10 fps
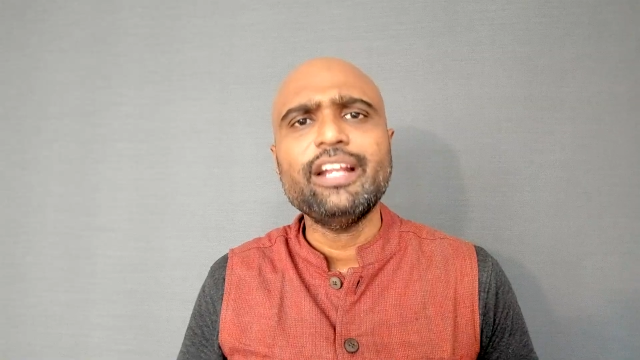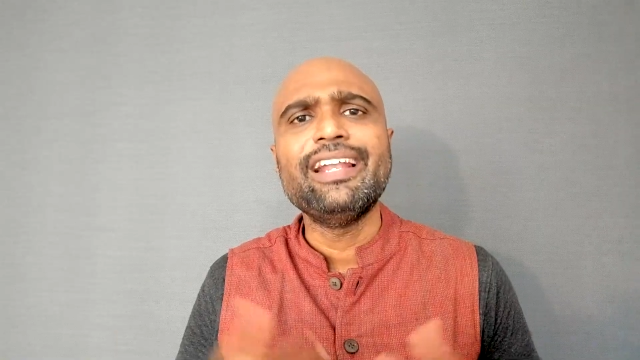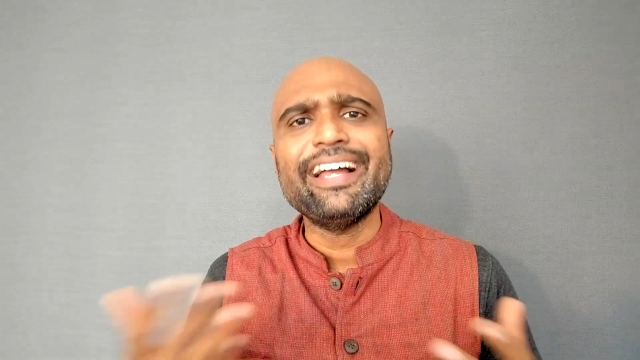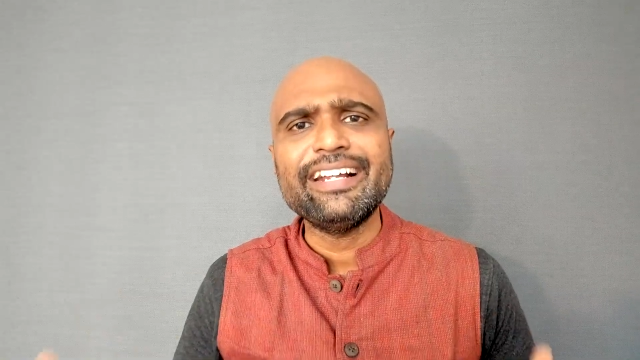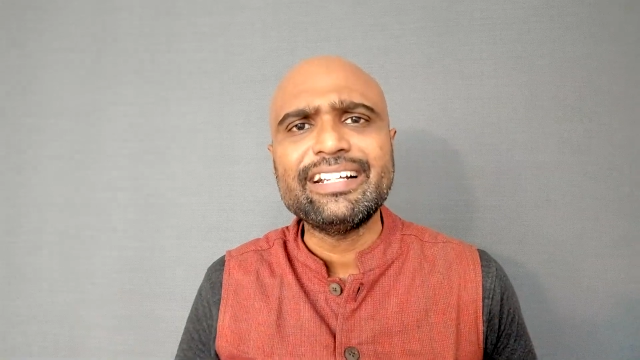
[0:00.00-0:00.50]

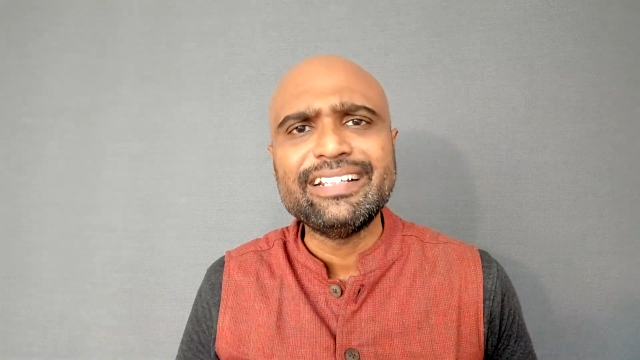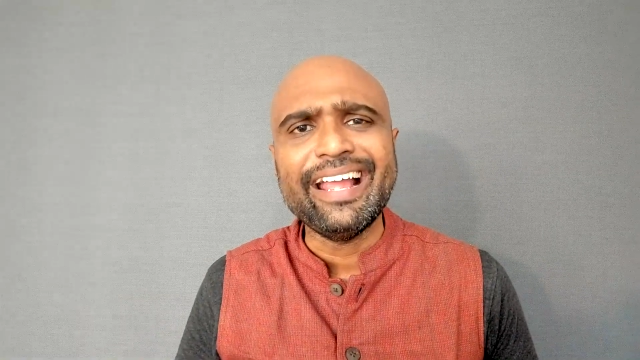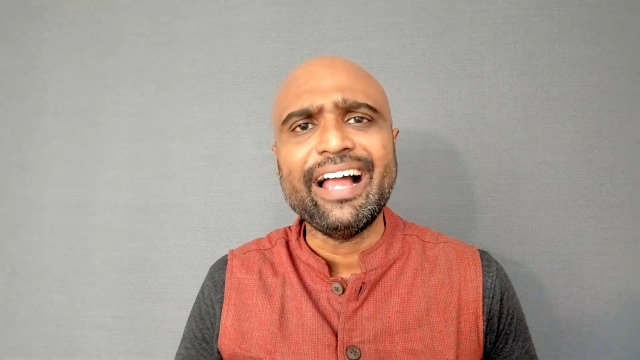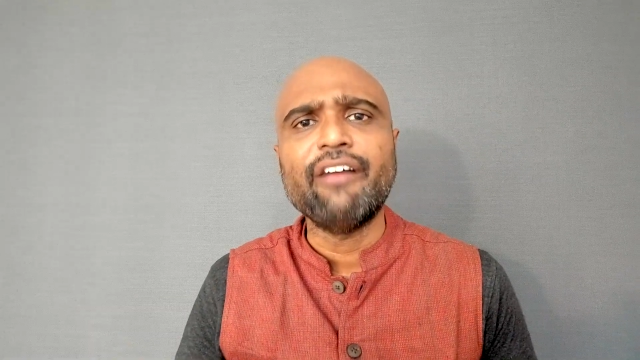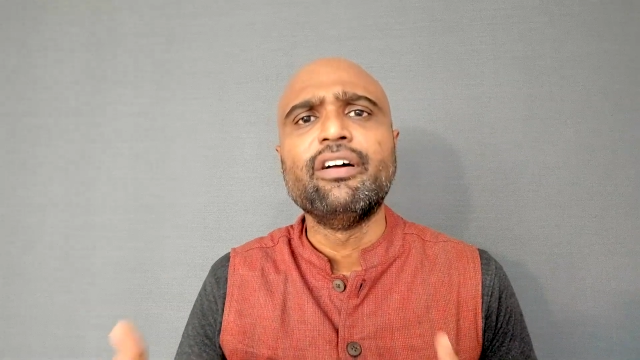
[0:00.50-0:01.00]
like they
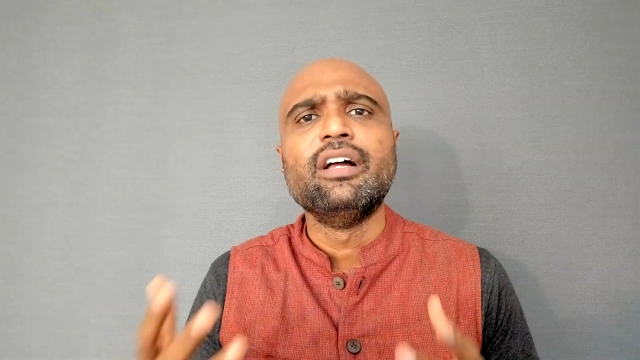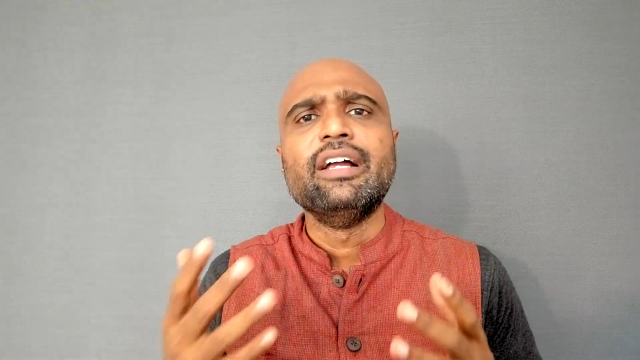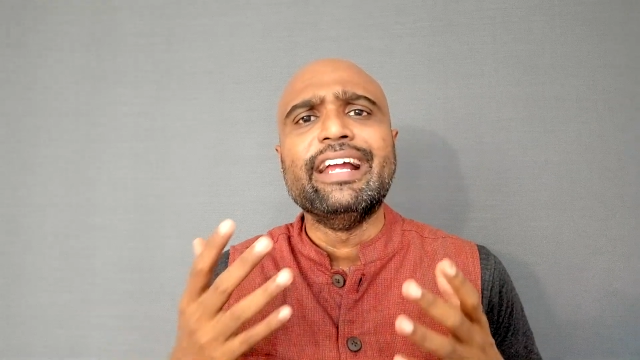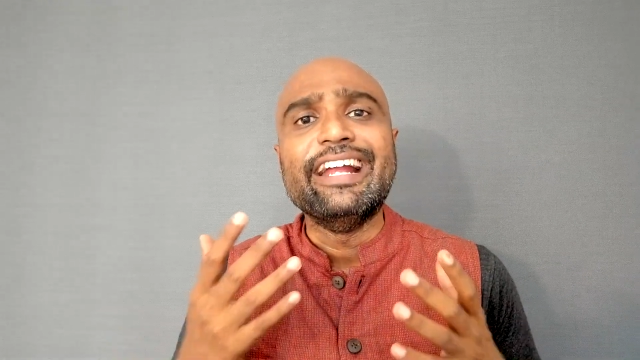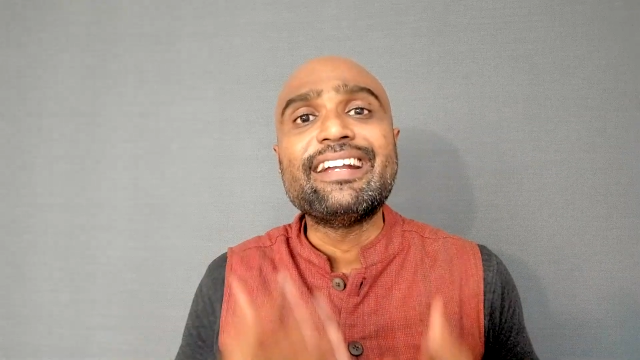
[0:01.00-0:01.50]
have
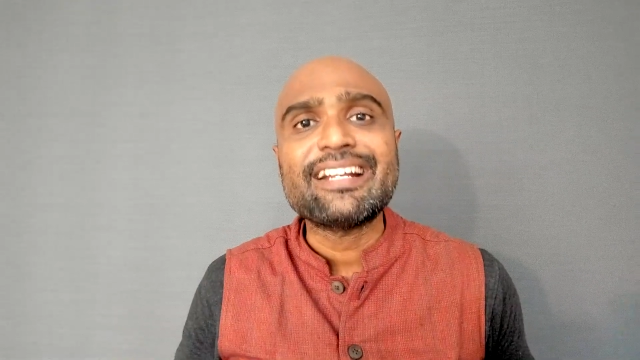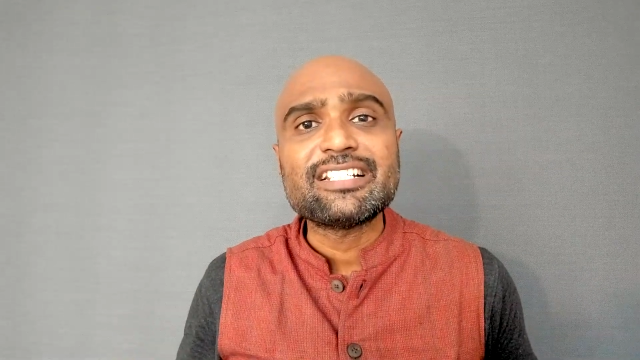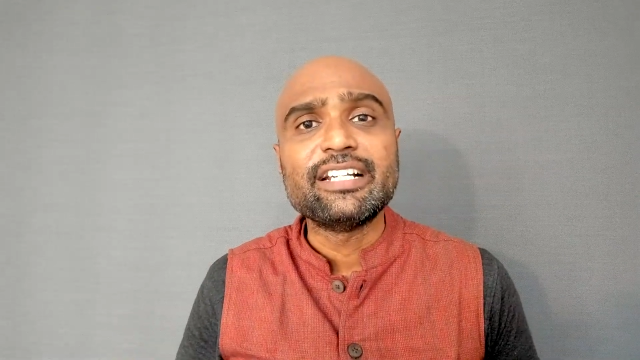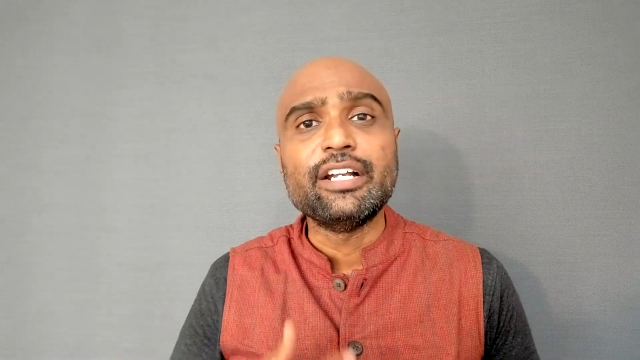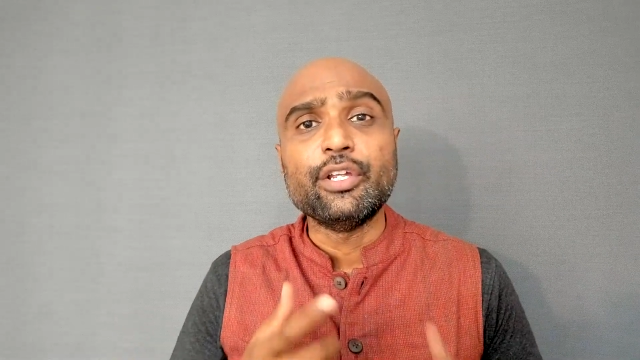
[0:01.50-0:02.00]

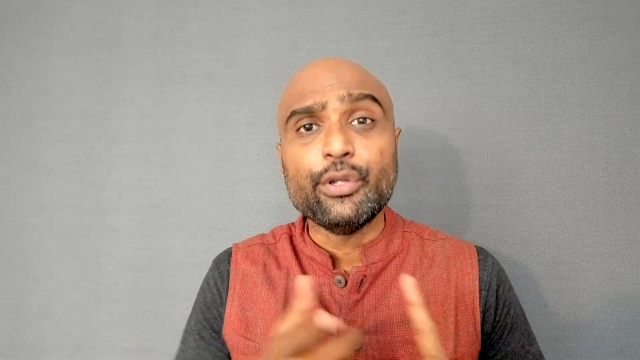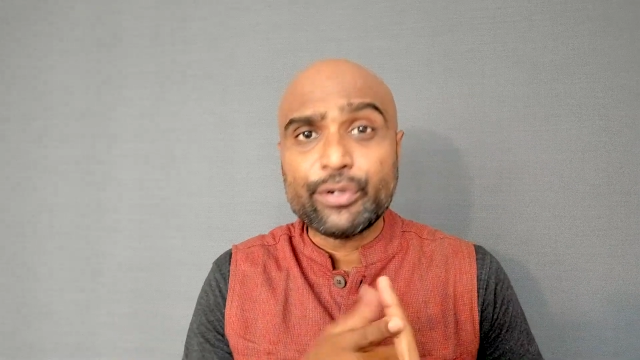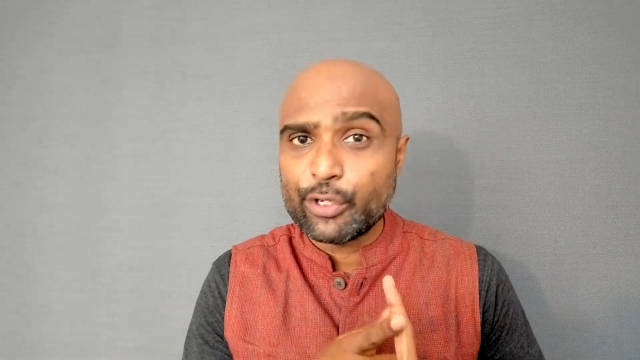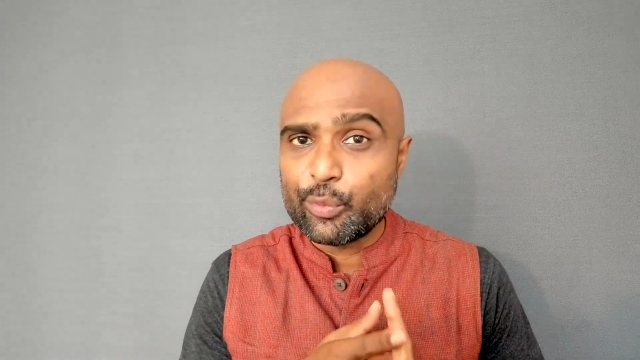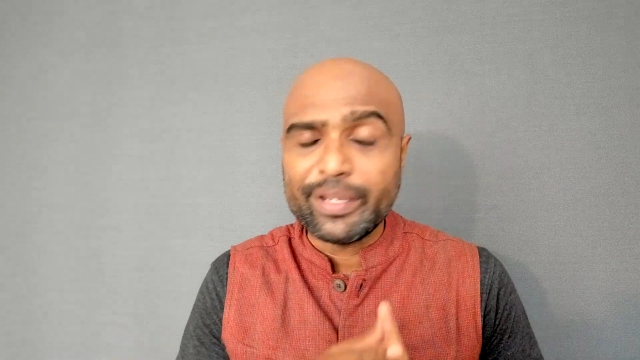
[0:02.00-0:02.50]
interest in
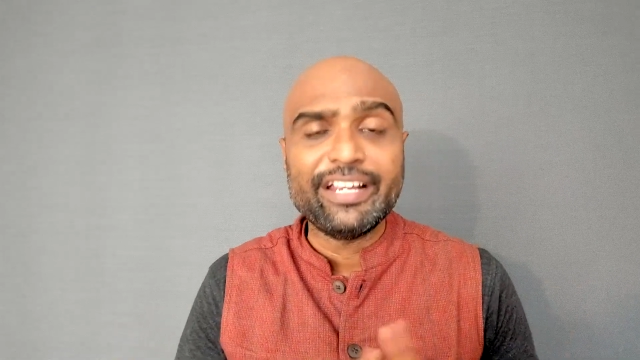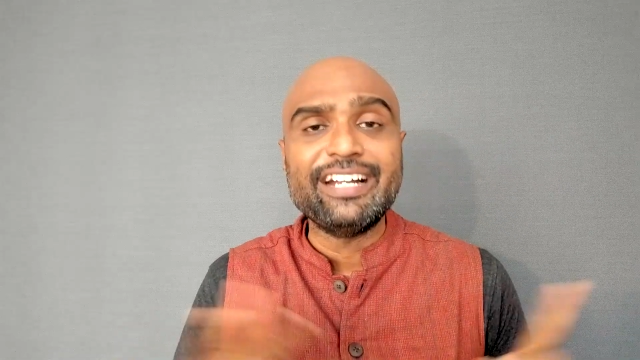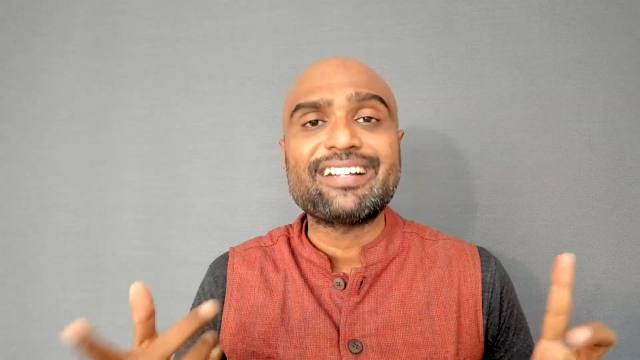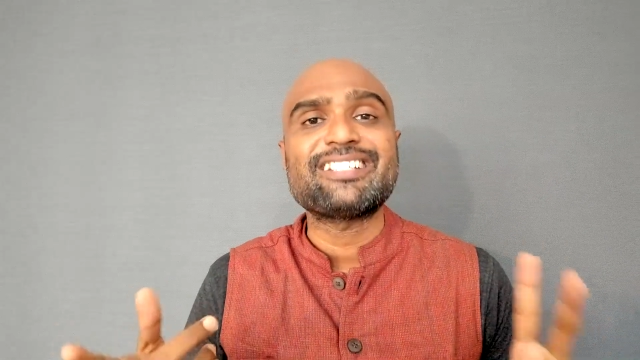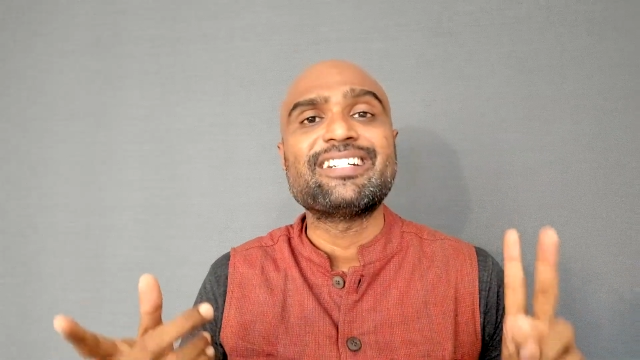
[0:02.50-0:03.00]
YouTubing,
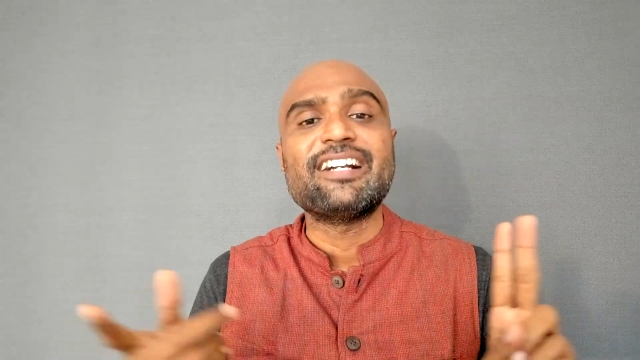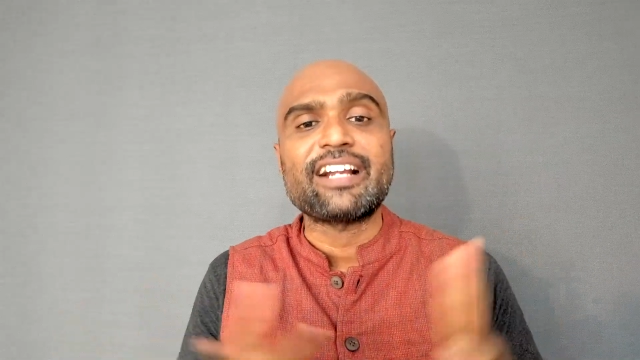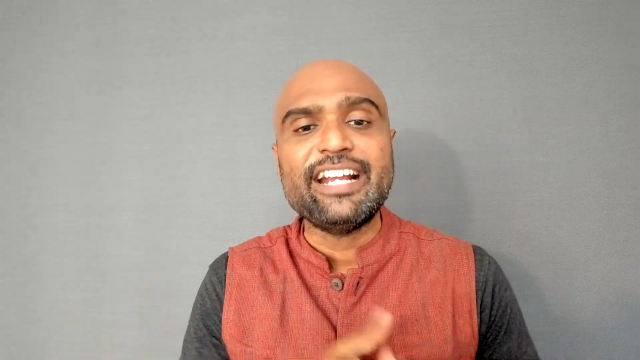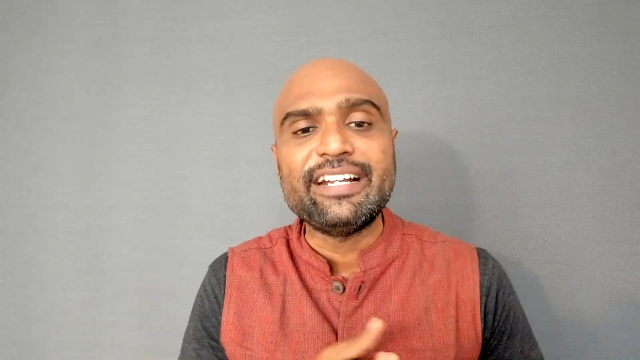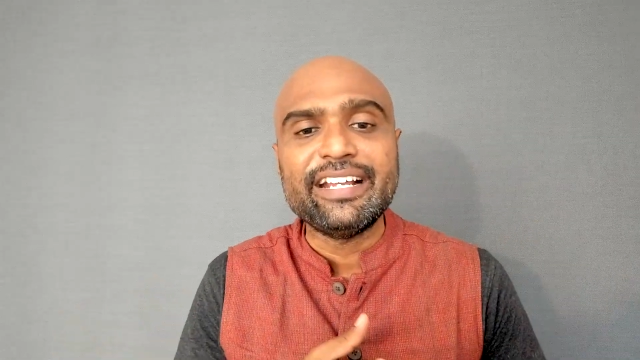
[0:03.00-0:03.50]
interest in
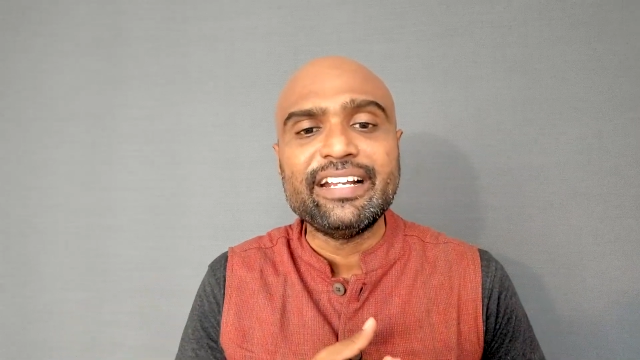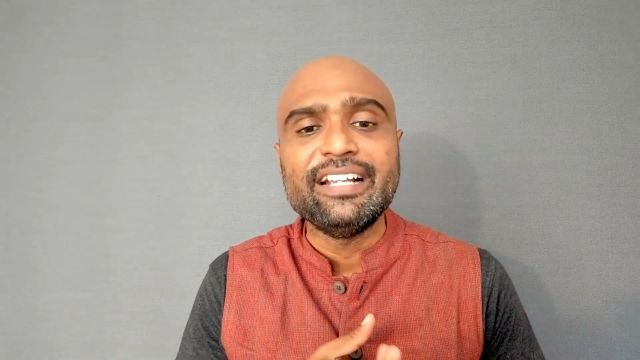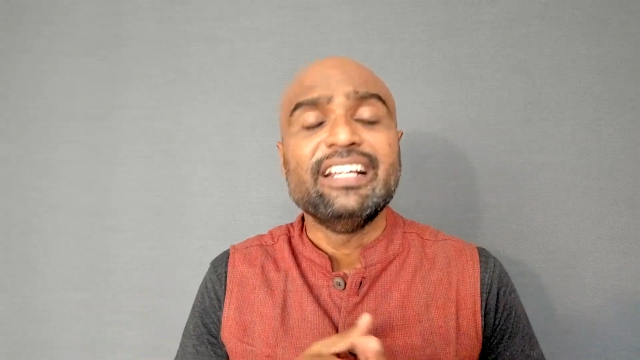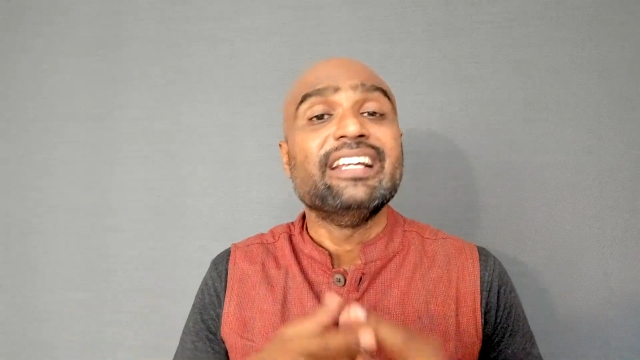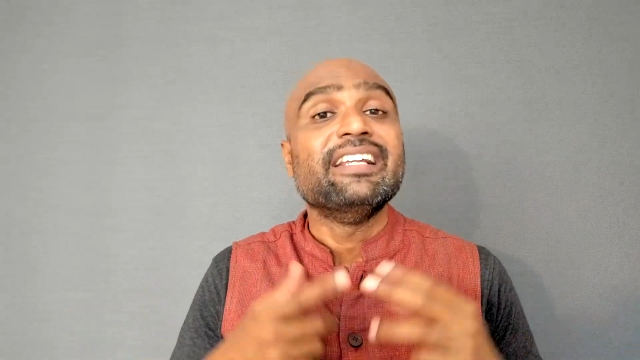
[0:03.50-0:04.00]
writing,